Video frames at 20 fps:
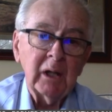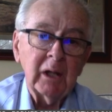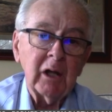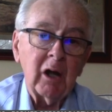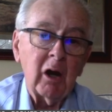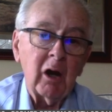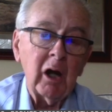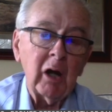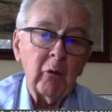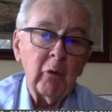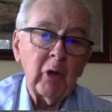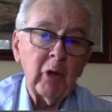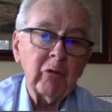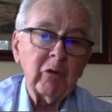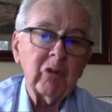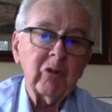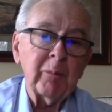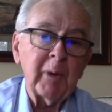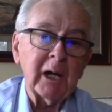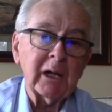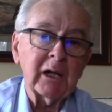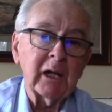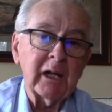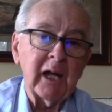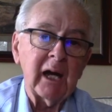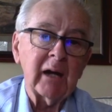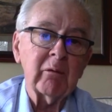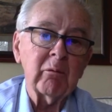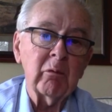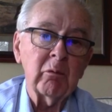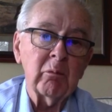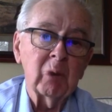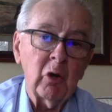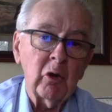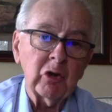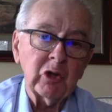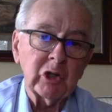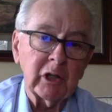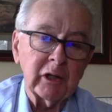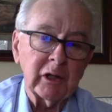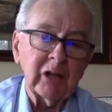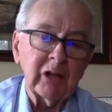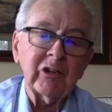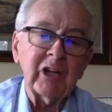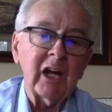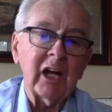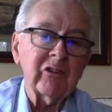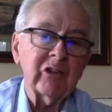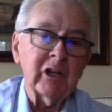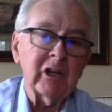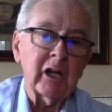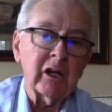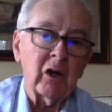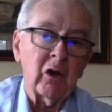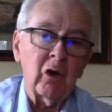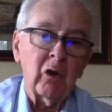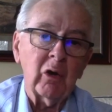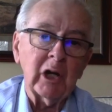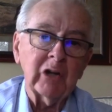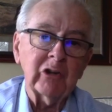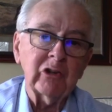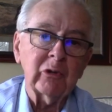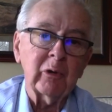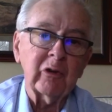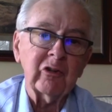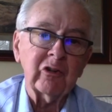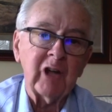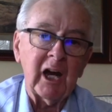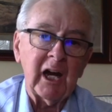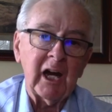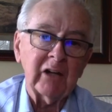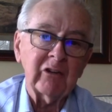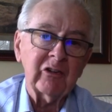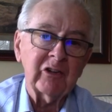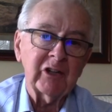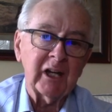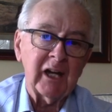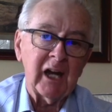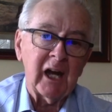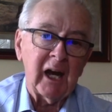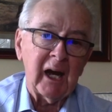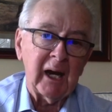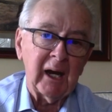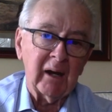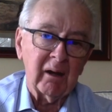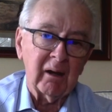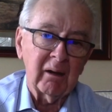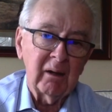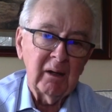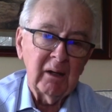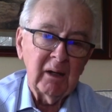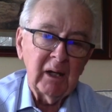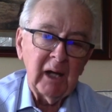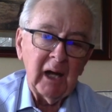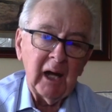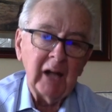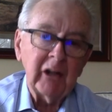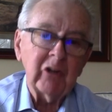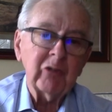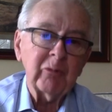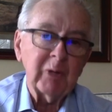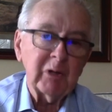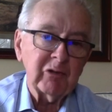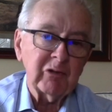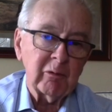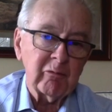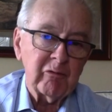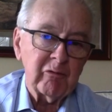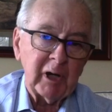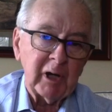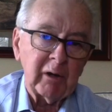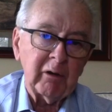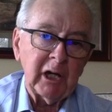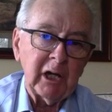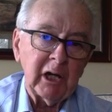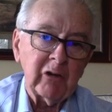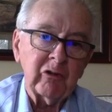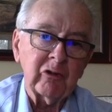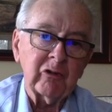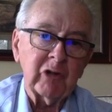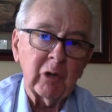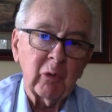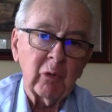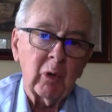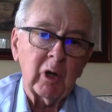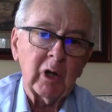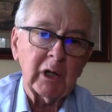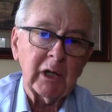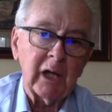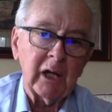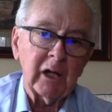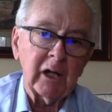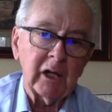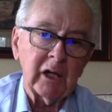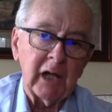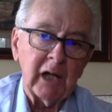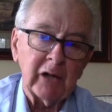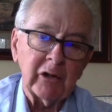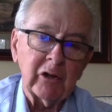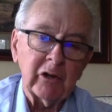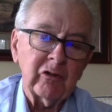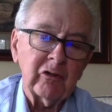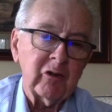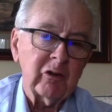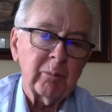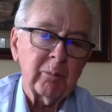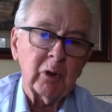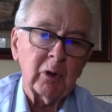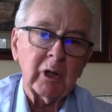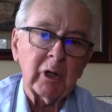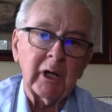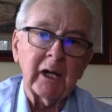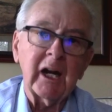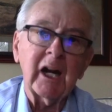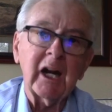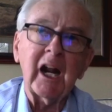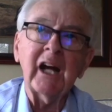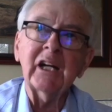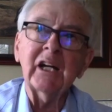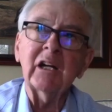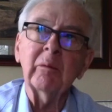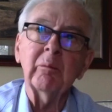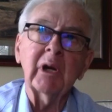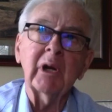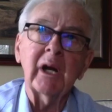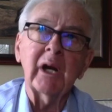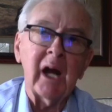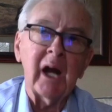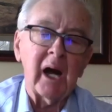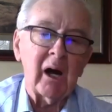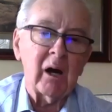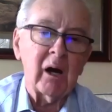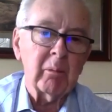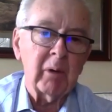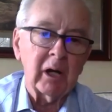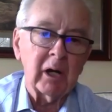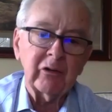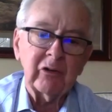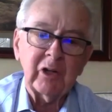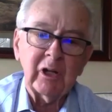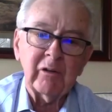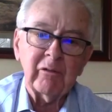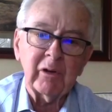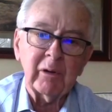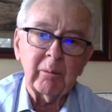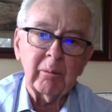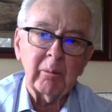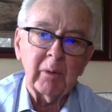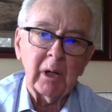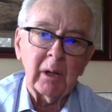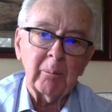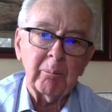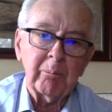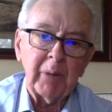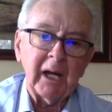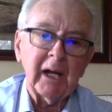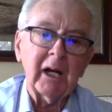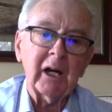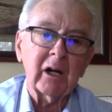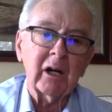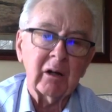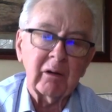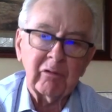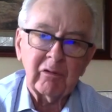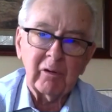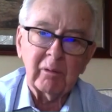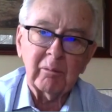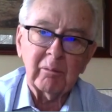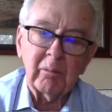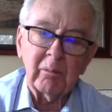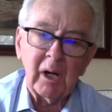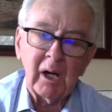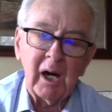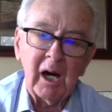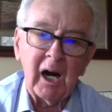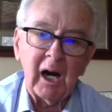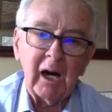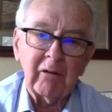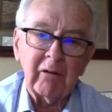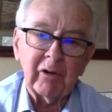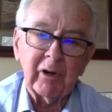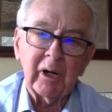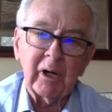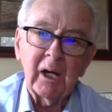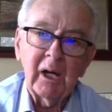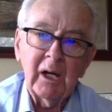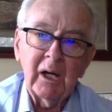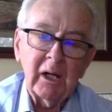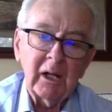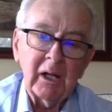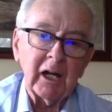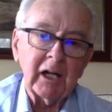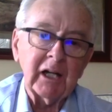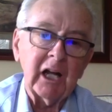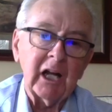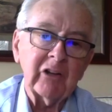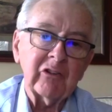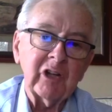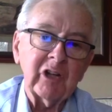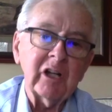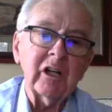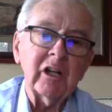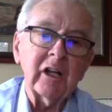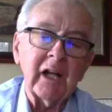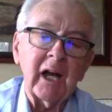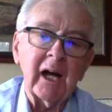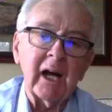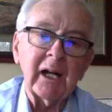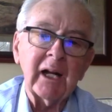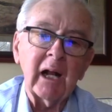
Uh, with respect to that motion, this gets into the whole issue of science denial. And there's been some very interesting work done on that. There's this book, Enlightenment Now, by Steven uh, Pinker from uh, Harvard, that gets into that.